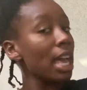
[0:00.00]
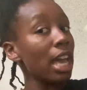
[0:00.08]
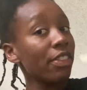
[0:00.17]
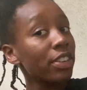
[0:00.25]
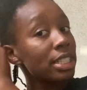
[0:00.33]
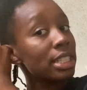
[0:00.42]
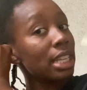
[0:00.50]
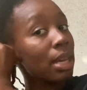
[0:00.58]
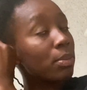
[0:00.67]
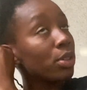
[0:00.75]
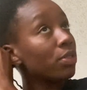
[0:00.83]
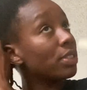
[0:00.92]
Ever since I
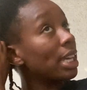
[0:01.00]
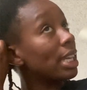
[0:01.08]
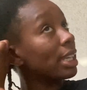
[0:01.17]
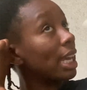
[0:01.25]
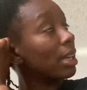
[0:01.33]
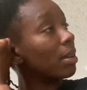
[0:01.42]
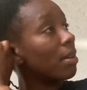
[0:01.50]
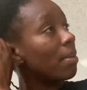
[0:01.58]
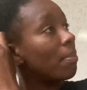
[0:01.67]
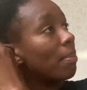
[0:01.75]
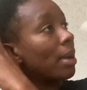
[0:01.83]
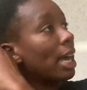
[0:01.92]
moved in, like,
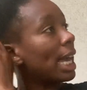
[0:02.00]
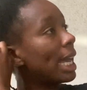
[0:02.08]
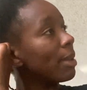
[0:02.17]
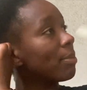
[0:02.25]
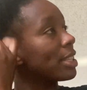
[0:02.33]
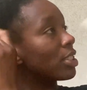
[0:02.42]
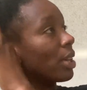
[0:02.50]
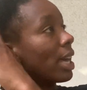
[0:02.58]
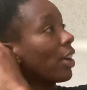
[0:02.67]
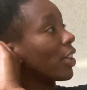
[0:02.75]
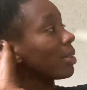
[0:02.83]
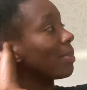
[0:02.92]
my mental
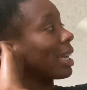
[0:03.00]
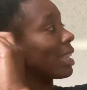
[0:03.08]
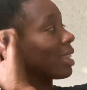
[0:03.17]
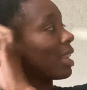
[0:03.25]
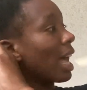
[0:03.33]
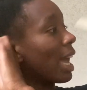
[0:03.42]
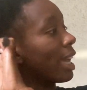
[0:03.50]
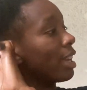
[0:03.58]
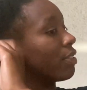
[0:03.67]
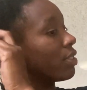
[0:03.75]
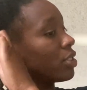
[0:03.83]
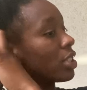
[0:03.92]
health, my
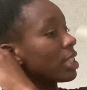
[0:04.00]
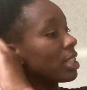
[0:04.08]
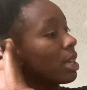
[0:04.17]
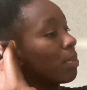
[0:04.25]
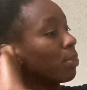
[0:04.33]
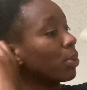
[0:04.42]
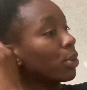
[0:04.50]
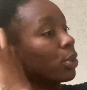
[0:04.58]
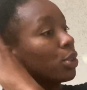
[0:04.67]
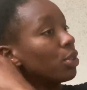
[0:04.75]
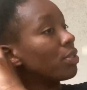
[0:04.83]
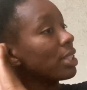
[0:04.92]
life just
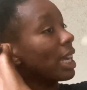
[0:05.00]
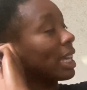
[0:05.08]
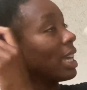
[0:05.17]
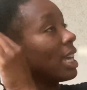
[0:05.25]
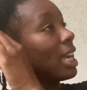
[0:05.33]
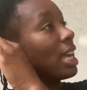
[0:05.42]
improved. Like,